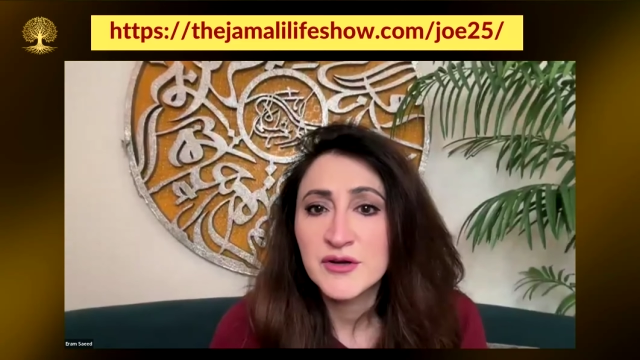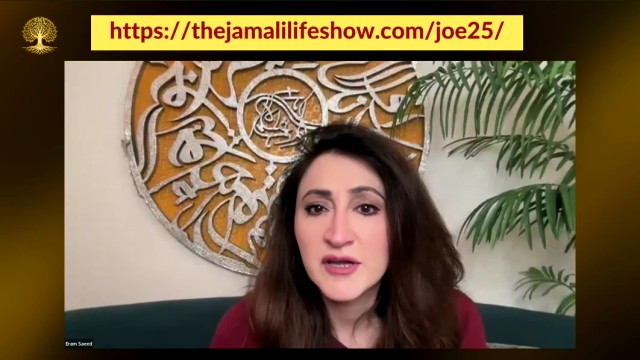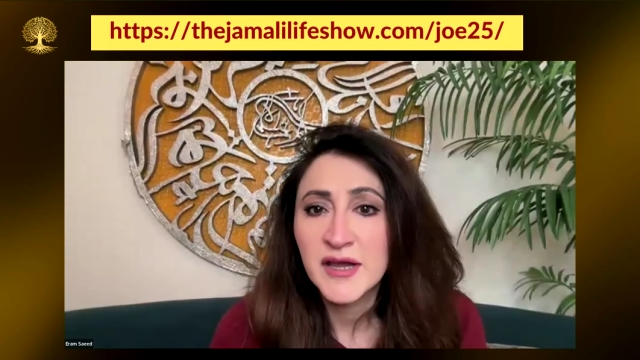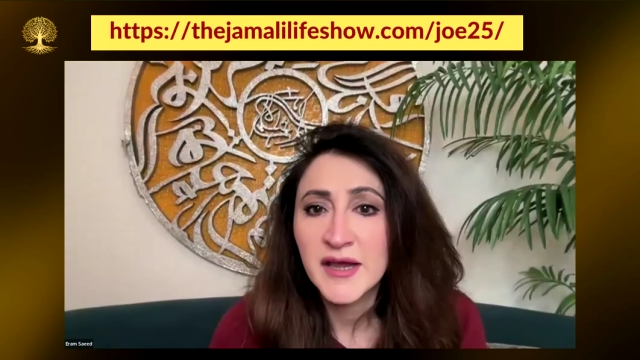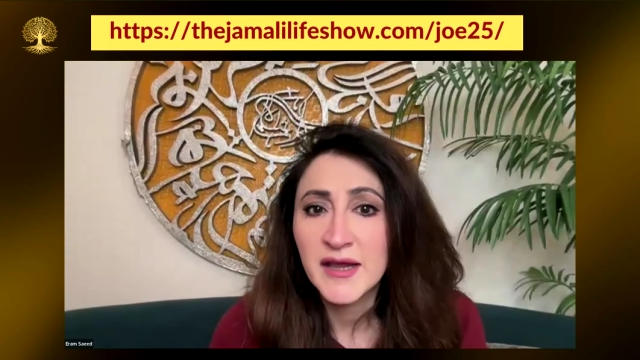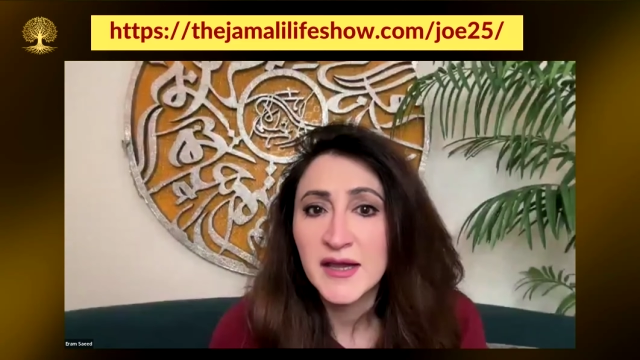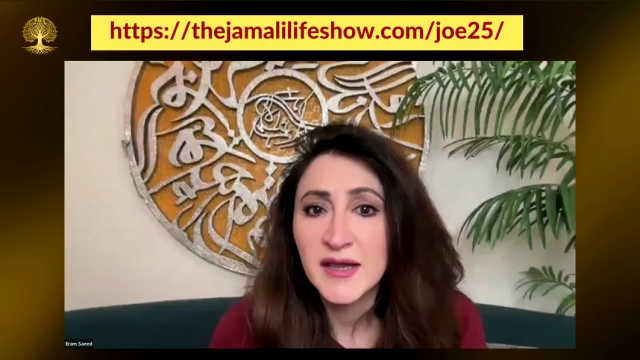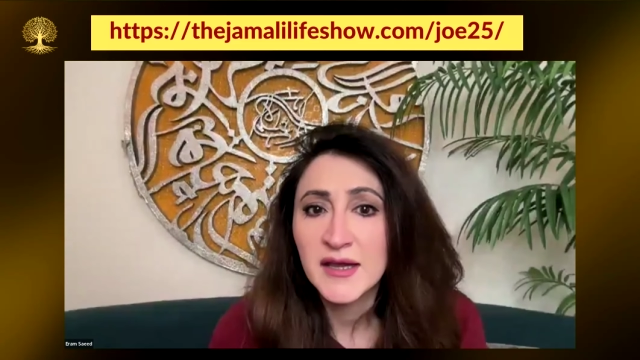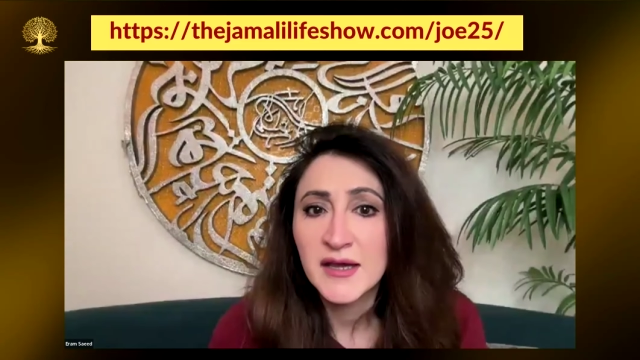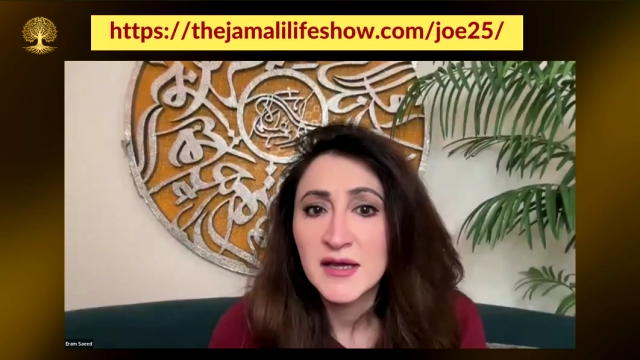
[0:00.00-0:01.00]

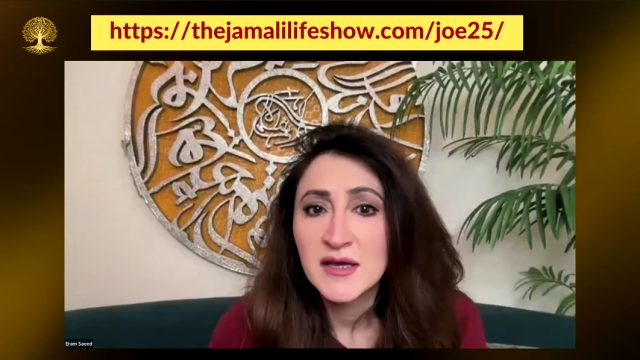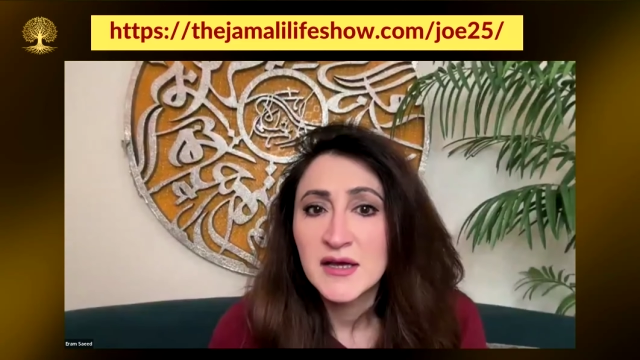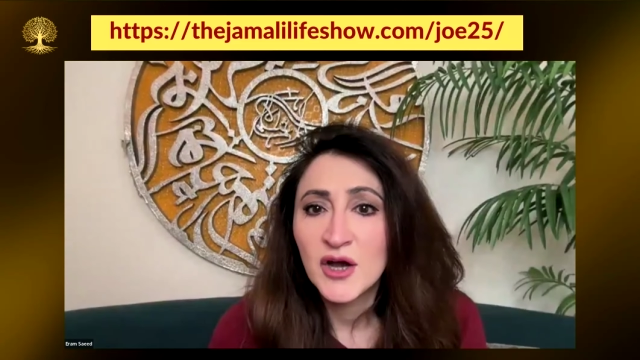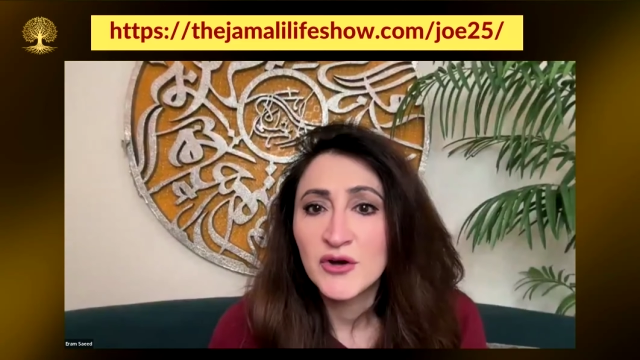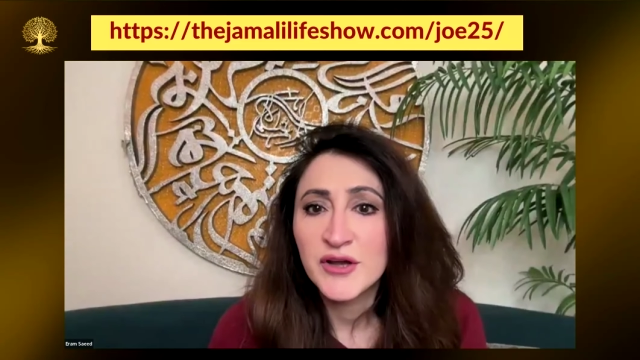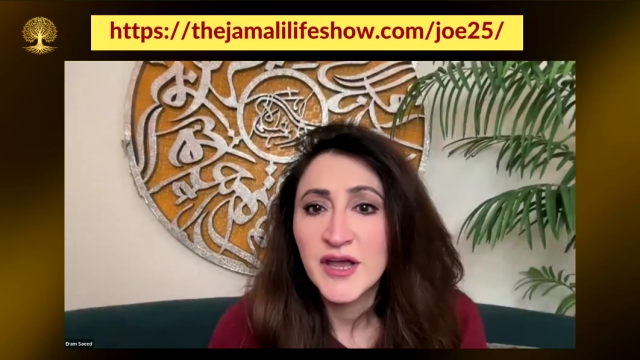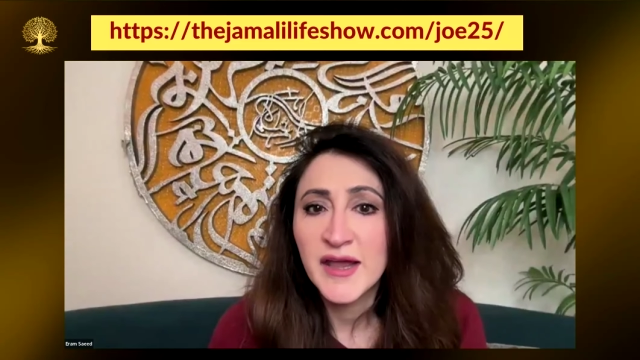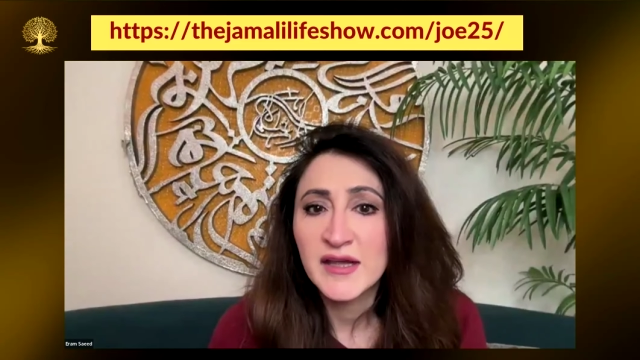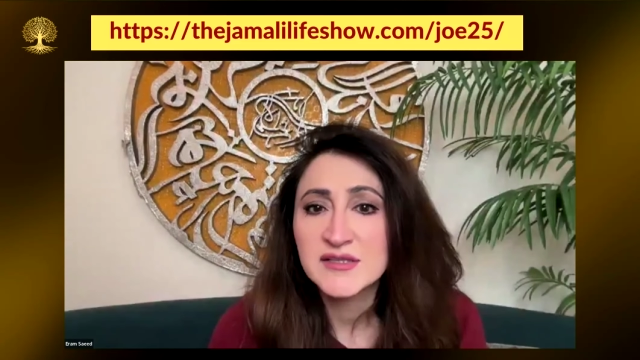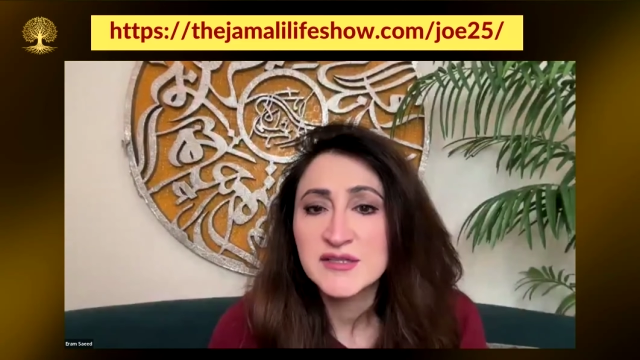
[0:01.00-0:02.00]
Okay.
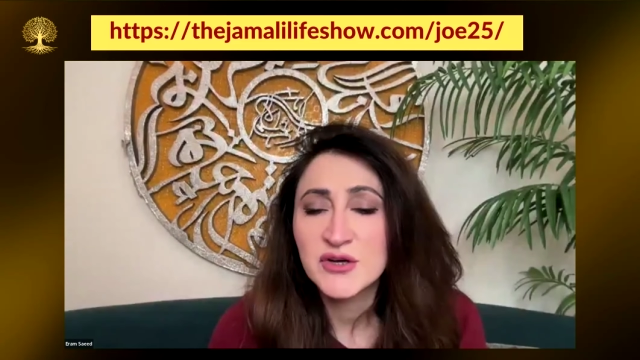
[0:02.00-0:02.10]
Okay,